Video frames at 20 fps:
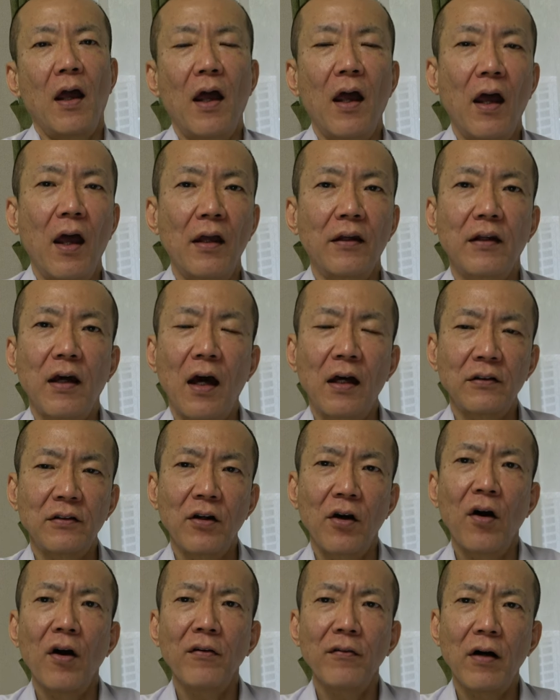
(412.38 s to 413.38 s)
And at
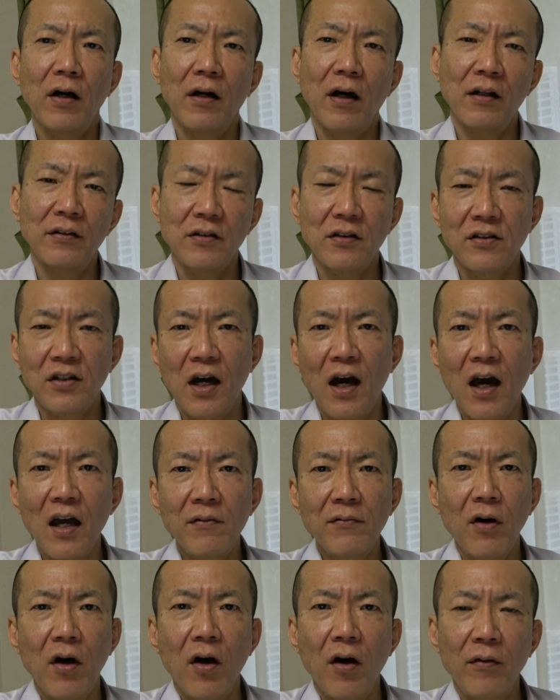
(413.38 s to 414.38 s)
the
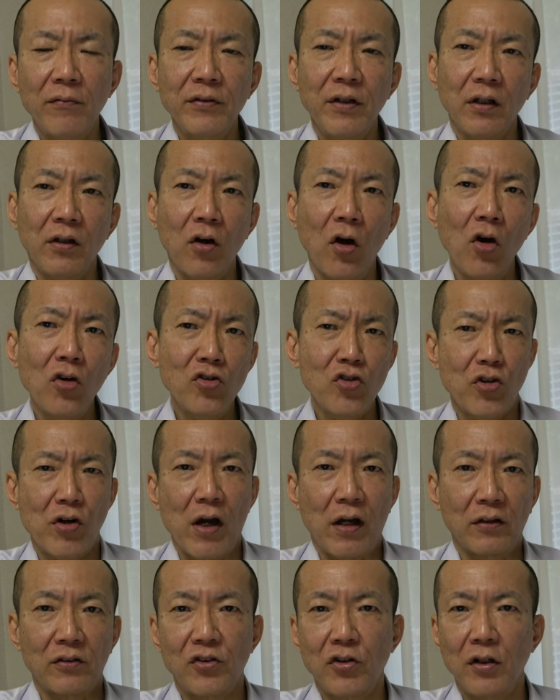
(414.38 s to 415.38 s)
time of the
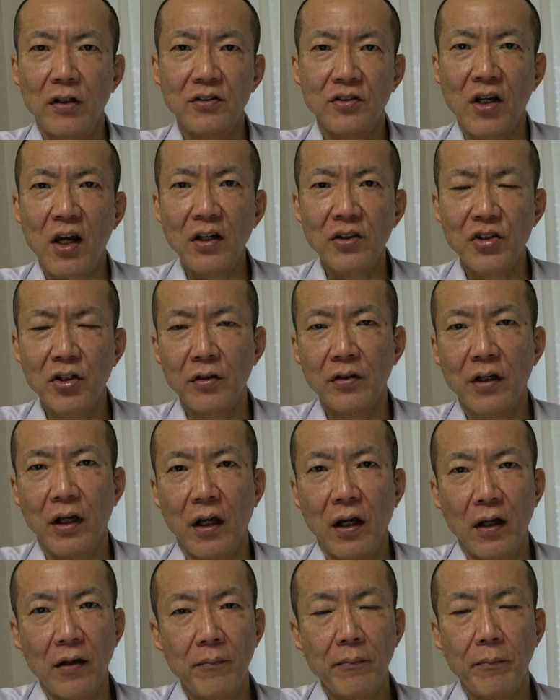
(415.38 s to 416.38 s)
contract transaction
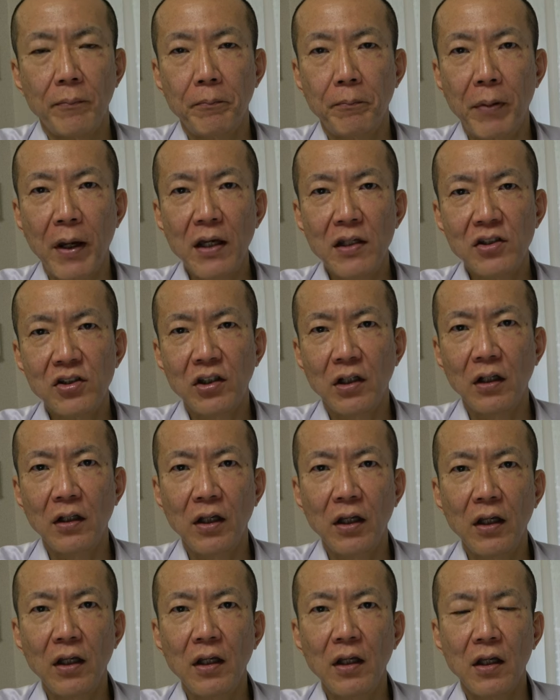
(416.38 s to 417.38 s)
day,
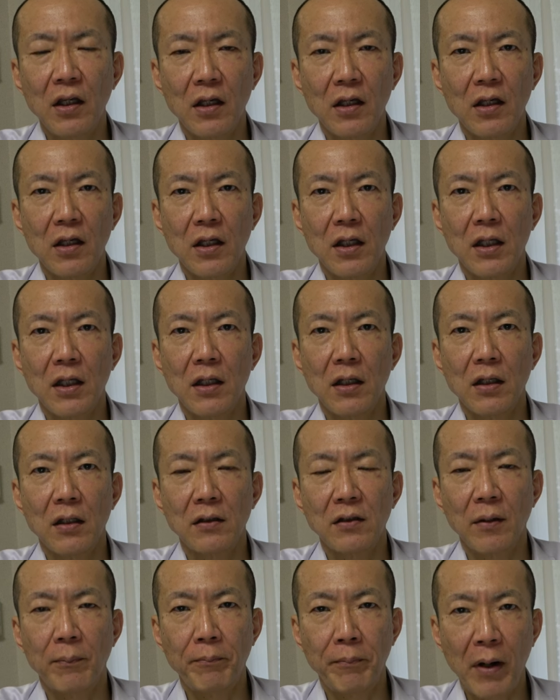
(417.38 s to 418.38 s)
basically
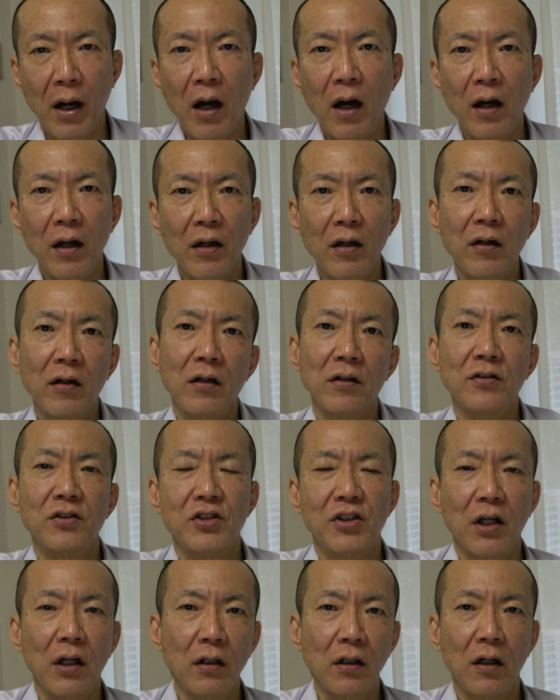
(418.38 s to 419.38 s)
the buyer and
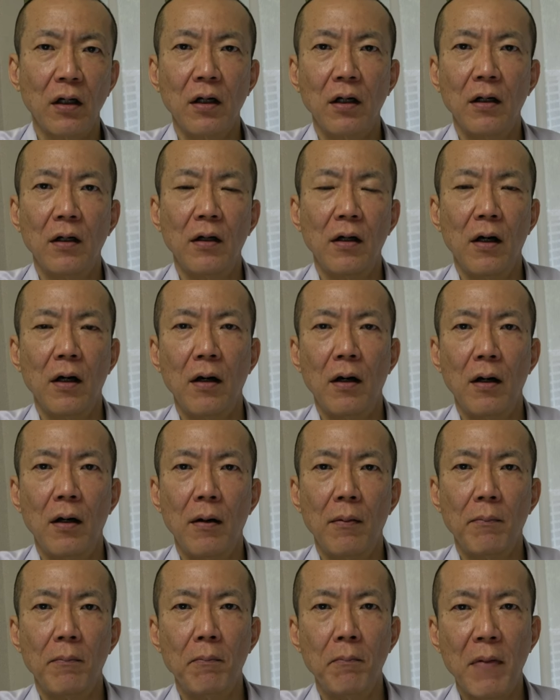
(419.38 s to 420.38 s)
seller
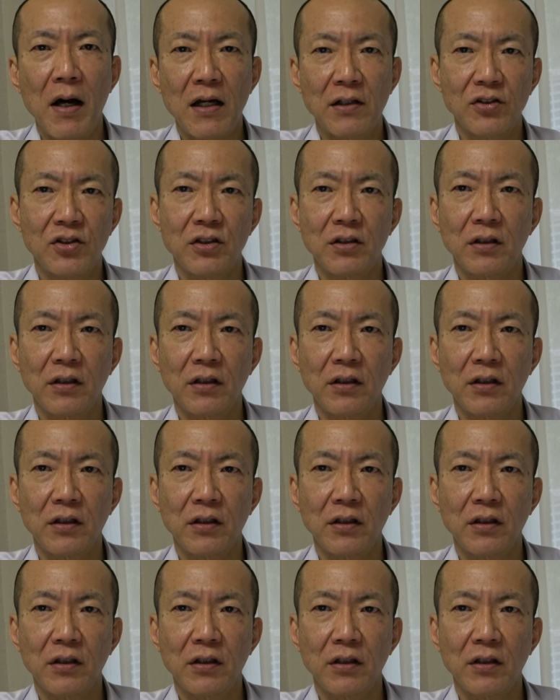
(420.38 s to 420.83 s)
must